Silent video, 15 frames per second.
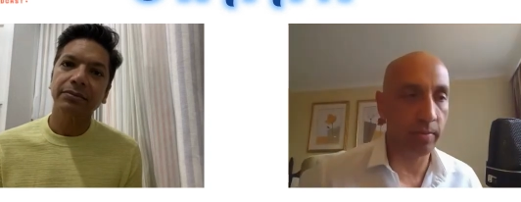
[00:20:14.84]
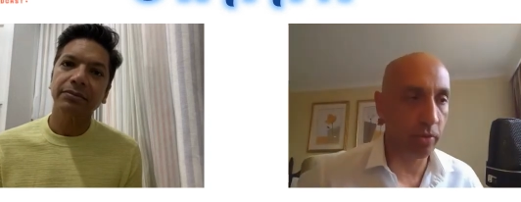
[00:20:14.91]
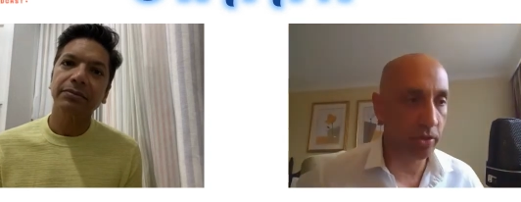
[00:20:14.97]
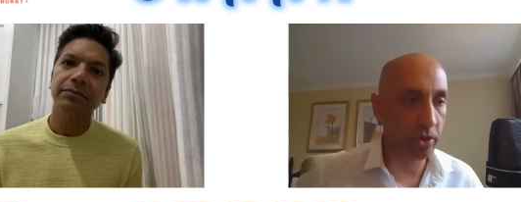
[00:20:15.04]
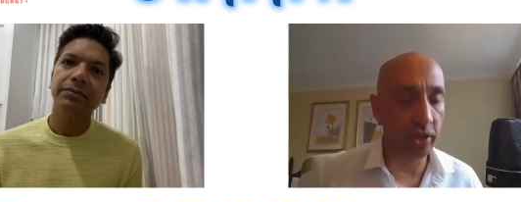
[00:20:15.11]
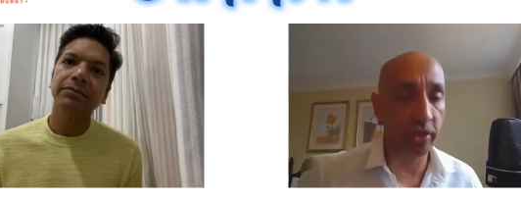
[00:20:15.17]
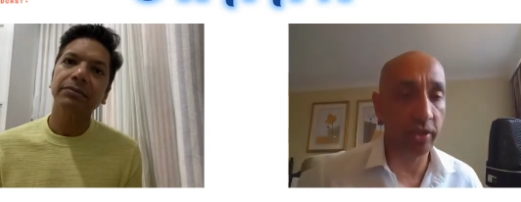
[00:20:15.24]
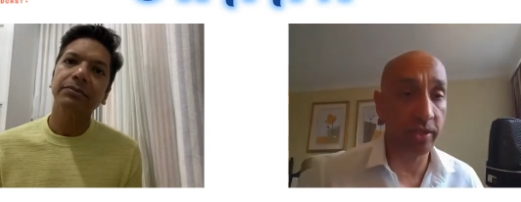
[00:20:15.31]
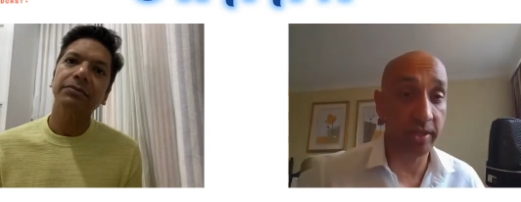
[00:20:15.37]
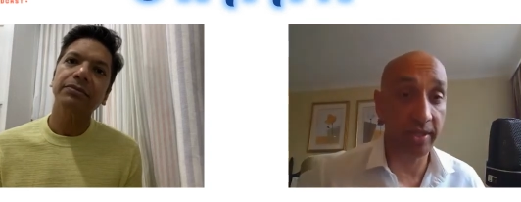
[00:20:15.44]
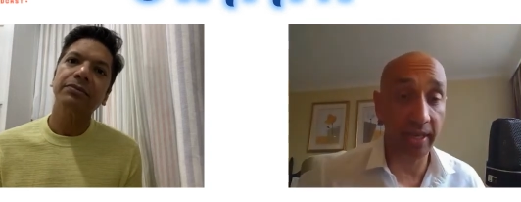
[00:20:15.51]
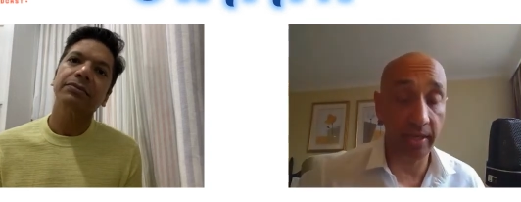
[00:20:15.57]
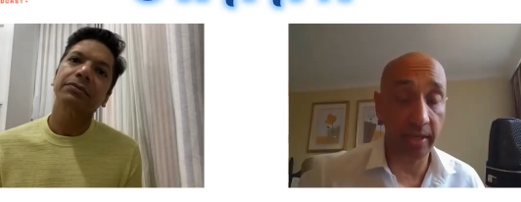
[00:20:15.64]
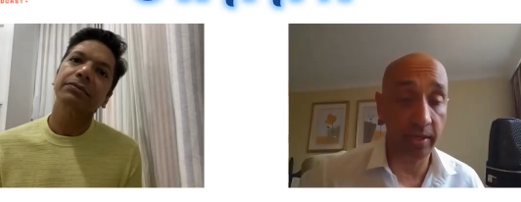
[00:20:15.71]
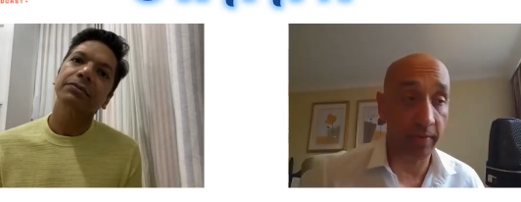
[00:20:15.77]
Speaker 1: and musicians and
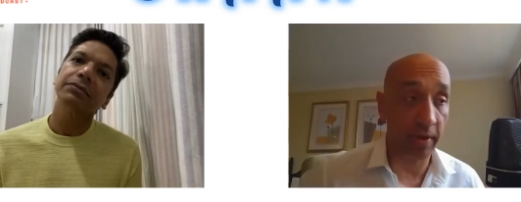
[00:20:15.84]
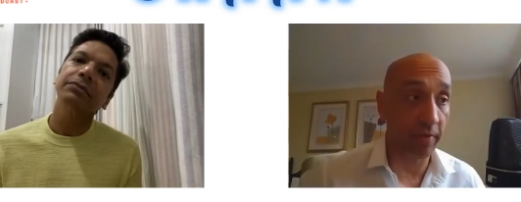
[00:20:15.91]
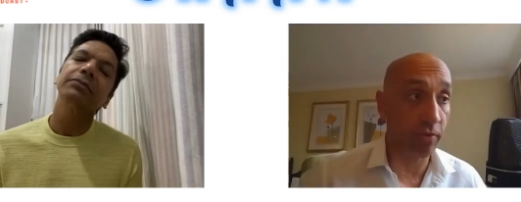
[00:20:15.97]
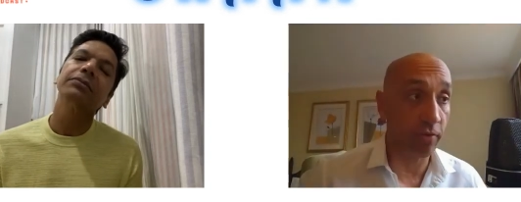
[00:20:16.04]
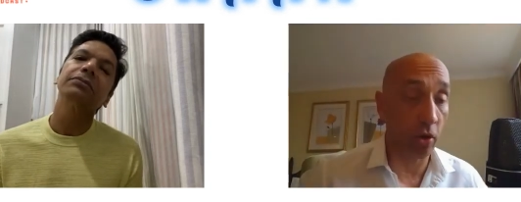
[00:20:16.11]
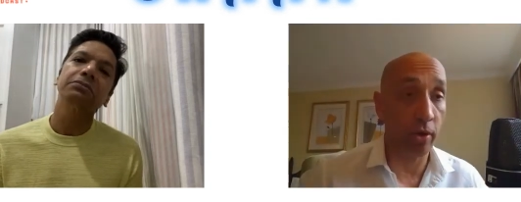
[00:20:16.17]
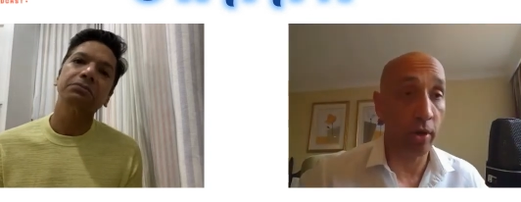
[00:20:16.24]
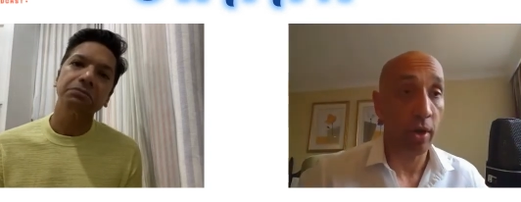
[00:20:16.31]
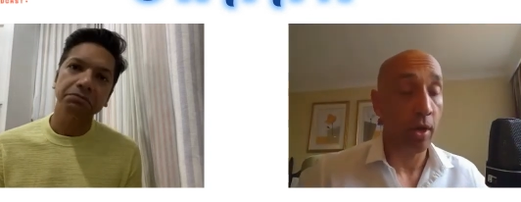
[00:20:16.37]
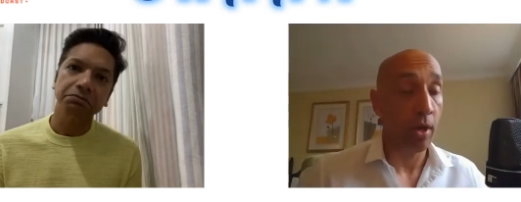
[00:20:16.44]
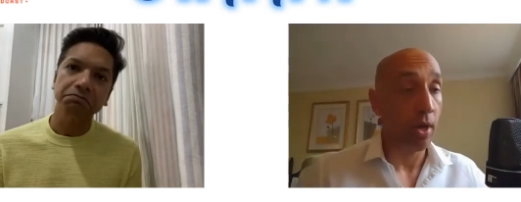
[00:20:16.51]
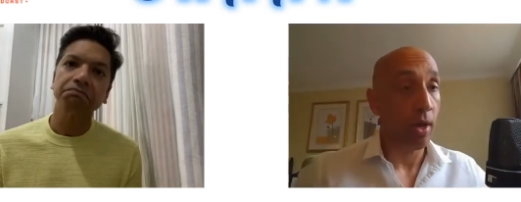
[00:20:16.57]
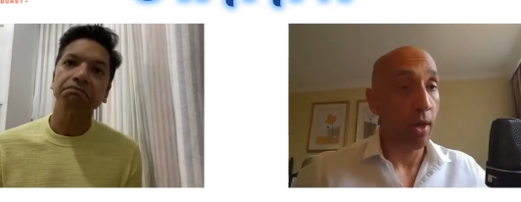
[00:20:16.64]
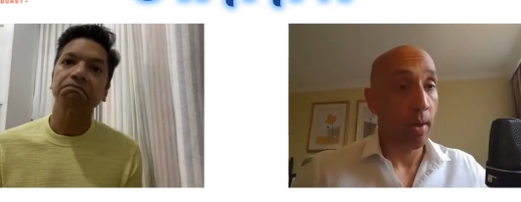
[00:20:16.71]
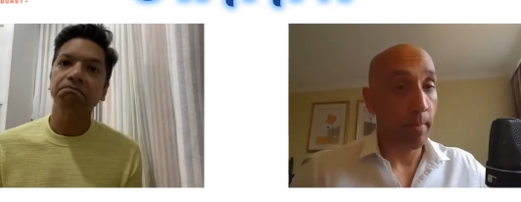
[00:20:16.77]
singers have gone
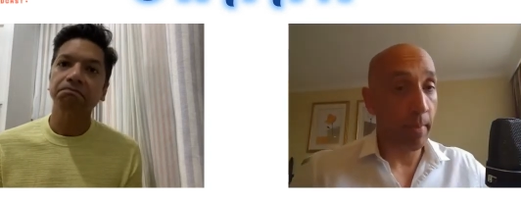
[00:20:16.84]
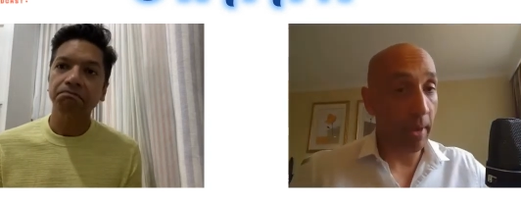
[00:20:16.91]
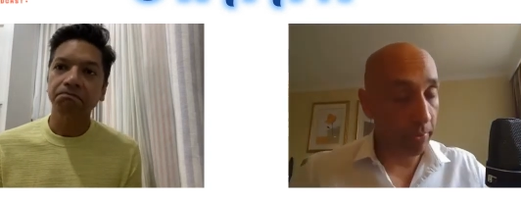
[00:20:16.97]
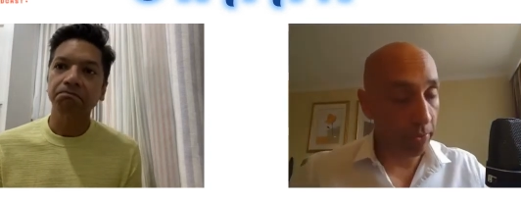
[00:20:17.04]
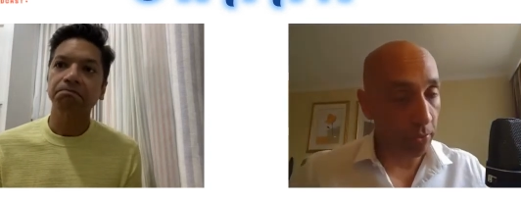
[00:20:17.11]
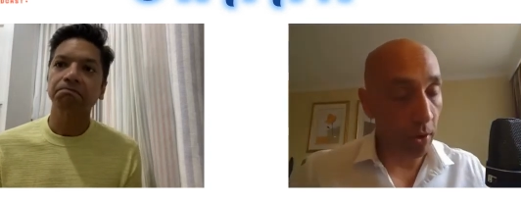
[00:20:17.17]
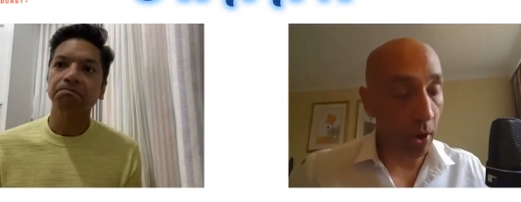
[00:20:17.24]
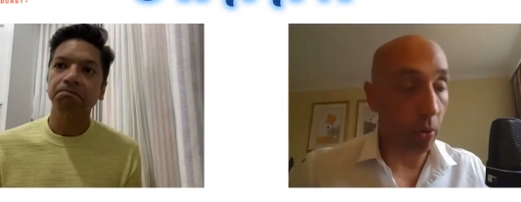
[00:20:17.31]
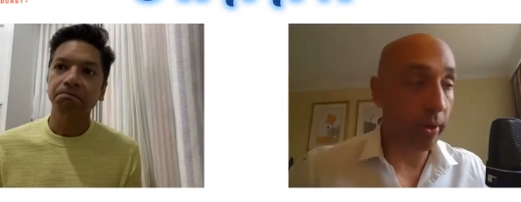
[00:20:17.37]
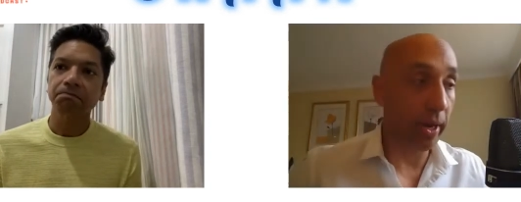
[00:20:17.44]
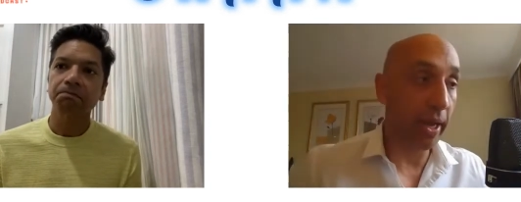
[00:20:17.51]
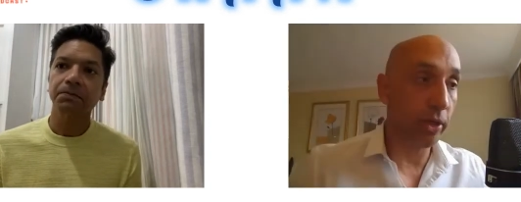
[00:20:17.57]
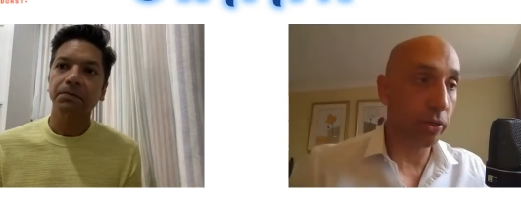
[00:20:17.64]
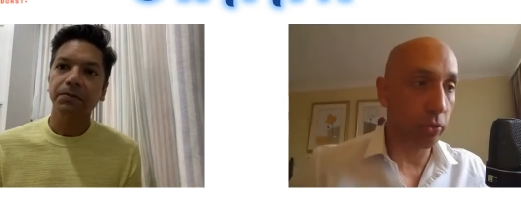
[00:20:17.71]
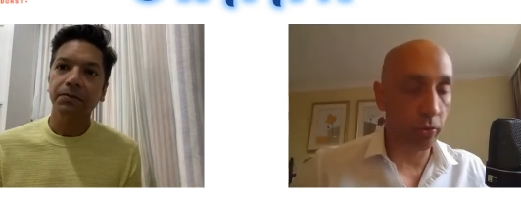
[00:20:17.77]
maybe through old
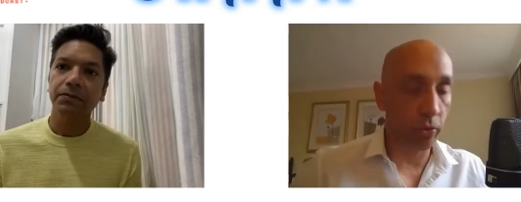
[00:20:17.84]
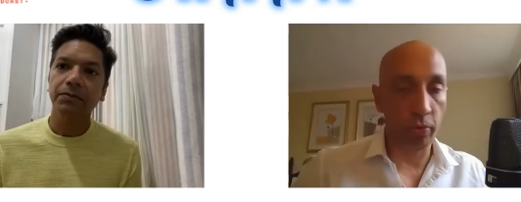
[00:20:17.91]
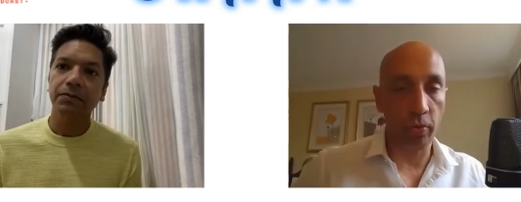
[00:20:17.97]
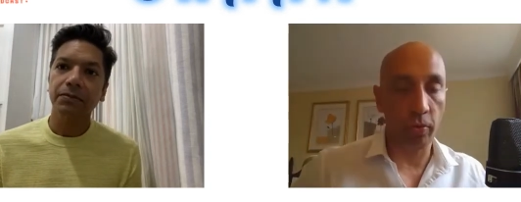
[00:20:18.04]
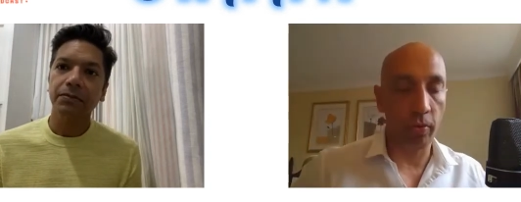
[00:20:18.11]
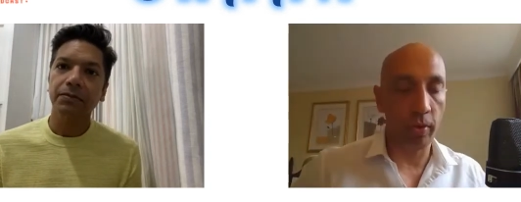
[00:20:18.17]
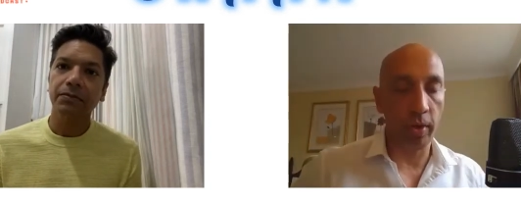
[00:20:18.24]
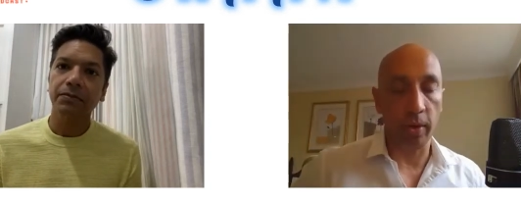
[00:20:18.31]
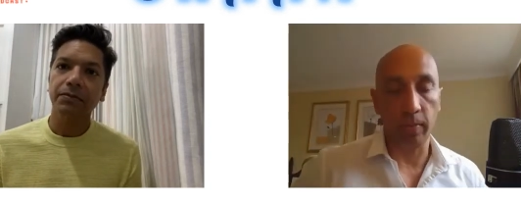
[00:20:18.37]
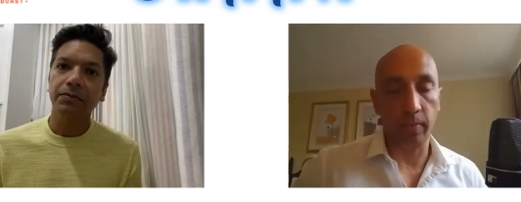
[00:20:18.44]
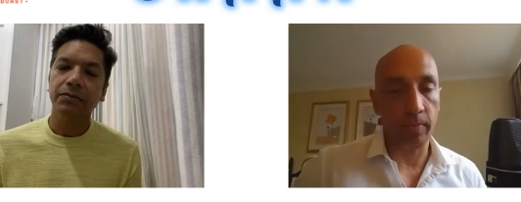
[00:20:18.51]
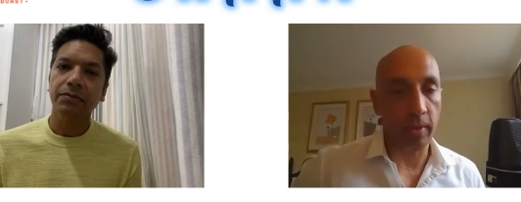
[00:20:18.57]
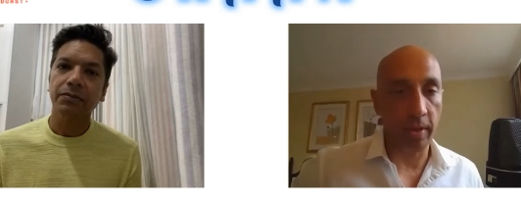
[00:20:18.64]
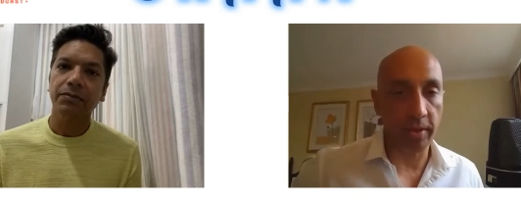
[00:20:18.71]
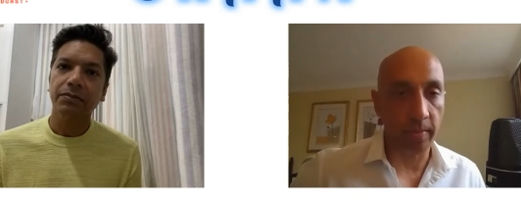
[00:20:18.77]
age or through you know
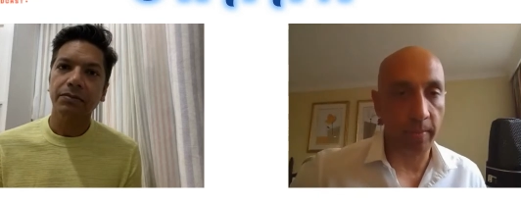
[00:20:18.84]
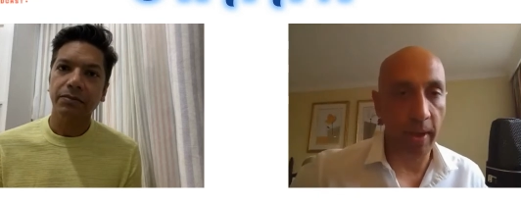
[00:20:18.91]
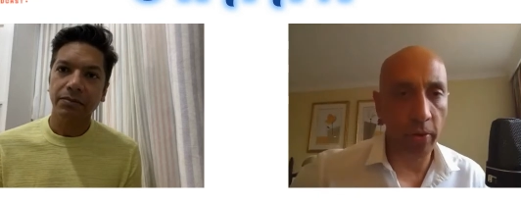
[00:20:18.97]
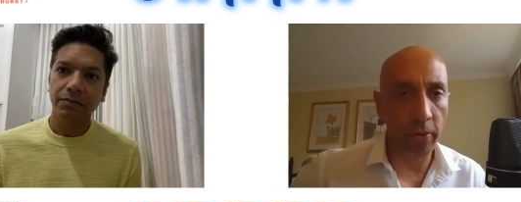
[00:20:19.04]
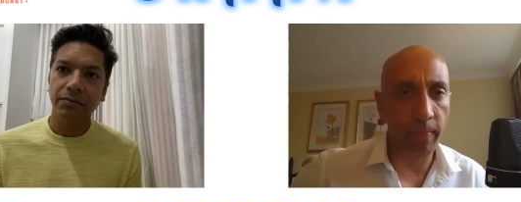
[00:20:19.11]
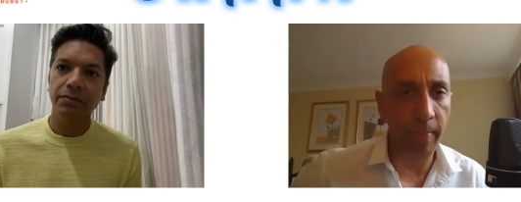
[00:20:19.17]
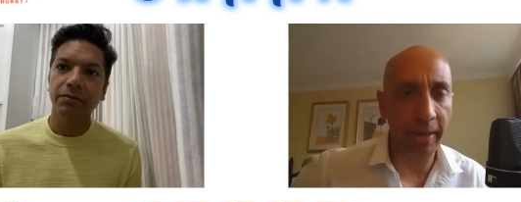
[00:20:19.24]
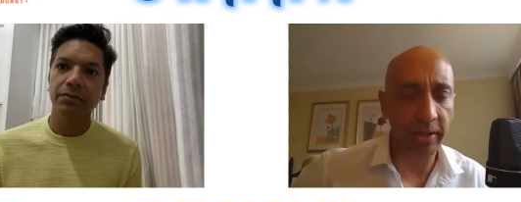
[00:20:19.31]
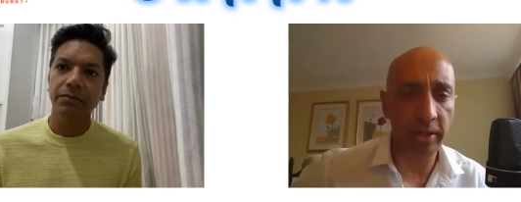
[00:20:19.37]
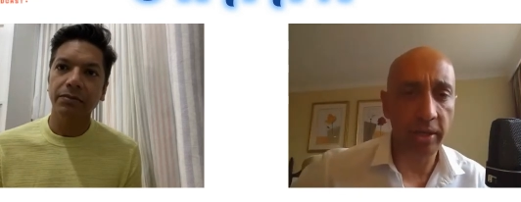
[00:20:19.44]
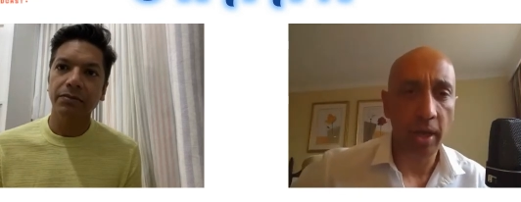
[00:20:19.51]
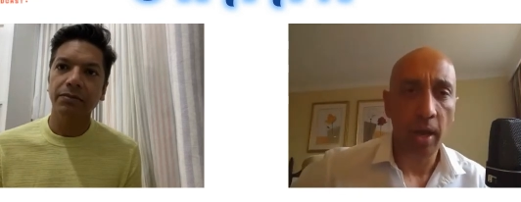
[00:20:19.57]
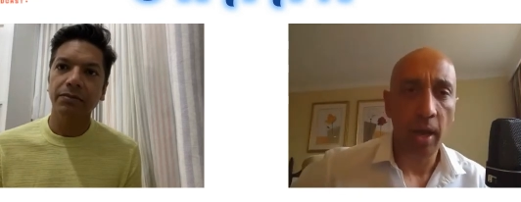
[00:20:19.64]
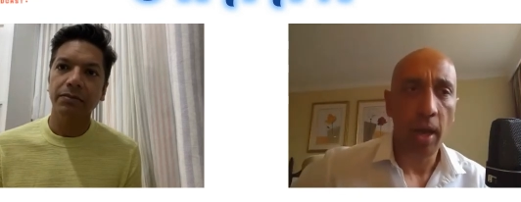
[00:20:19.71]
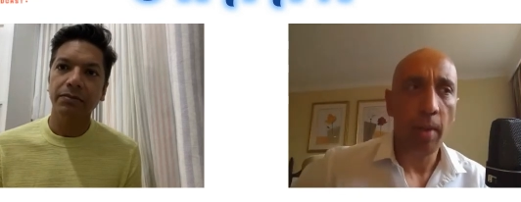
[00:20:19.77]
some health matters.
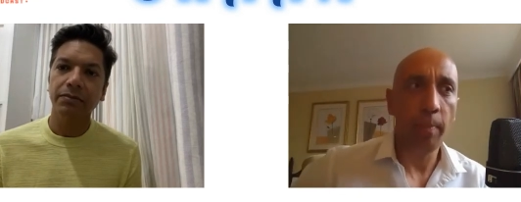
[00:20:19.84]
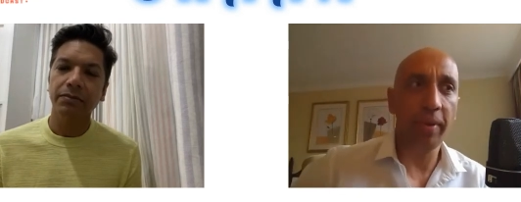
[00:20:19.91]
Mm-hmm.